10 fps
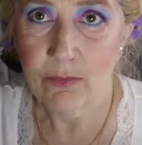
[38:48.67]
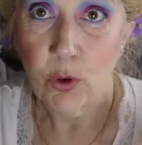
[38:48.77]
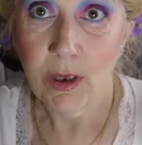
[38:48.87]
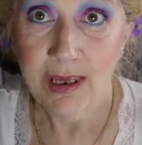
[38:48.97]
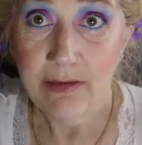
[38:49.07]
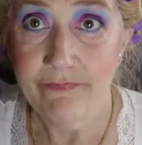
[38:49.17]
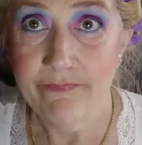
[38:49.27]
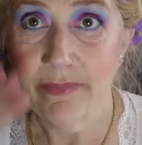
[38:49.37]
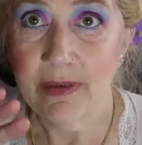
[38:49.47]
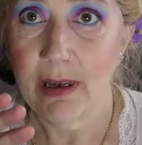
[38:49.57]
Okay,
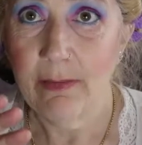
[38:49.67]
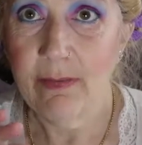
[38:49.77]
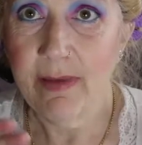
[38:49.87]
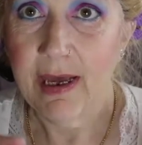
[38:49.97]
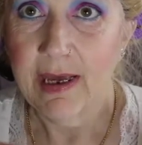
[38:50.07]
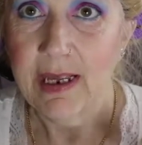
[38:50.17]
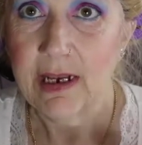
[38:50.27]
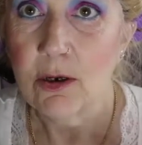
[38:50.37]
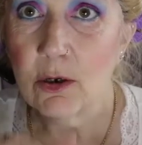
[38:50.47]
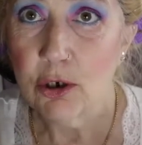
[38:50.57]
I'll be back in,
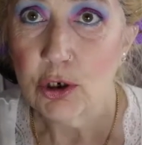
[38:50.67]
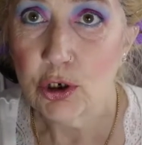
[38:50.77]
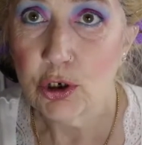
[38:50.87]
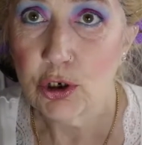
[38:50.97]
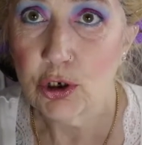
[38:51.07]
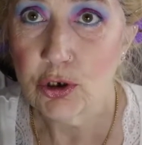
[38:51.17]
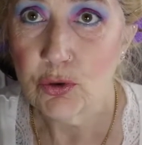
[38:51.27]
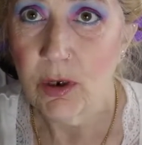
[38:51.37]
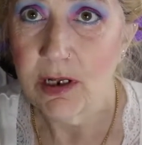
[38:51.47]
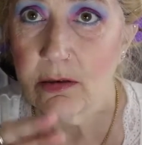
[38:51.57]

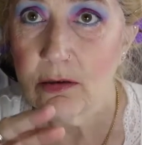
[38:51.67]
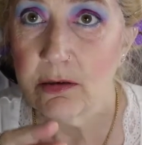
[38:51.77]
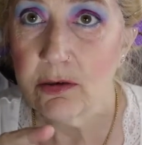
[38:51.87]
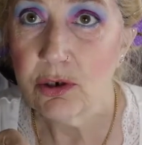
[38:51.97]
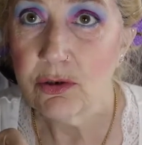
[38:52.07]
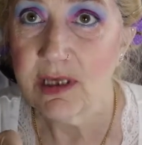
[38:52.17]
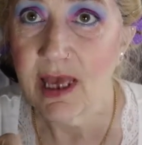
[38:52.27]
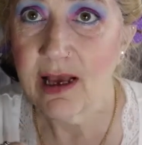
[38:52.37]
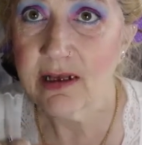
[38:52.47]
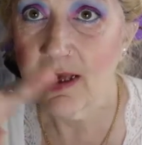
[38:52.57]
well, 2
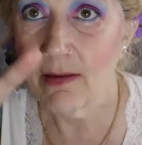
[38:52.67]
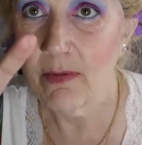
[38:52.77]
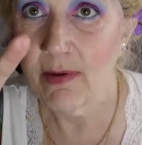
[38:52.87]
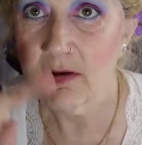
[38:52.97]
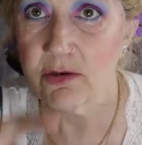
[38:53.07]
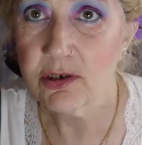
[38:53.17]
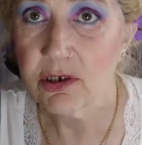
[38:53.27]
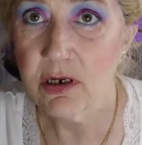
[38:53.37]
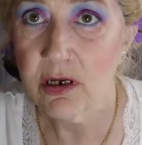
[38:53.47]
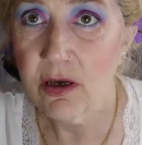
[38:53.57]
secs, and my battery's
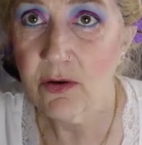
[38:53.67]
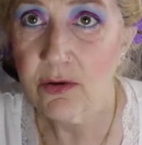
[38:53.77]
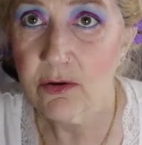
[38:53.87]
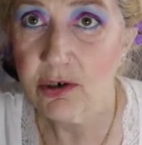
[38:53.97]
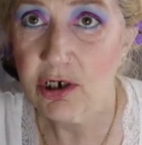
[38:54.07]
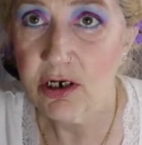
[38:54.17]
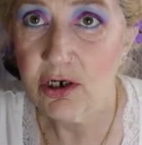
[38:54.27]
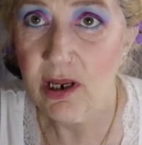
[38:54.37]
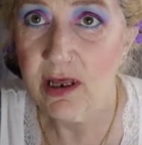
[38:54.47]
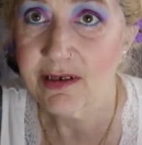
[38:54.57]
gonna go, so I'll change
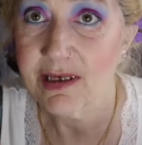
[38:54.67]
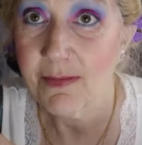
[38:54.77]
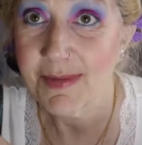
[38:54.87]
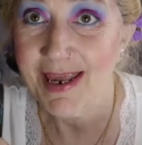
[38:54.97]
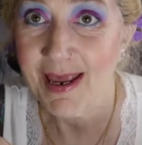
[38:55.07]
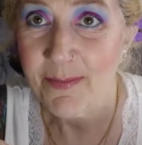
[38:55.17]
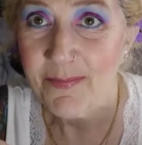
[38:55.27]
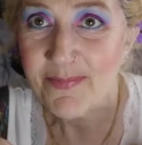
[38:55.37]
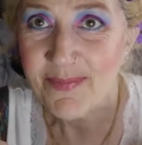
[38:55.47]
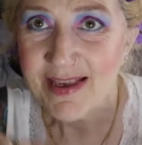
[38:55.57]
that at the same time.
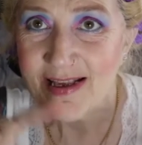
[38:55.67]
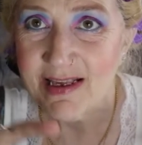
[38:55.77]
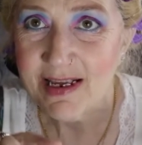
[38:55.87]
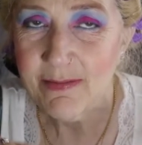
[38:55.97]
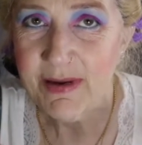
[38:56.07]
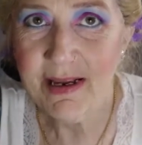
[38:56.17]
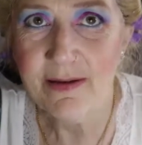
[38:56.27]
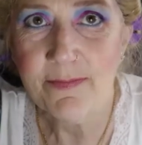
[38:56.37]
See you in a minute.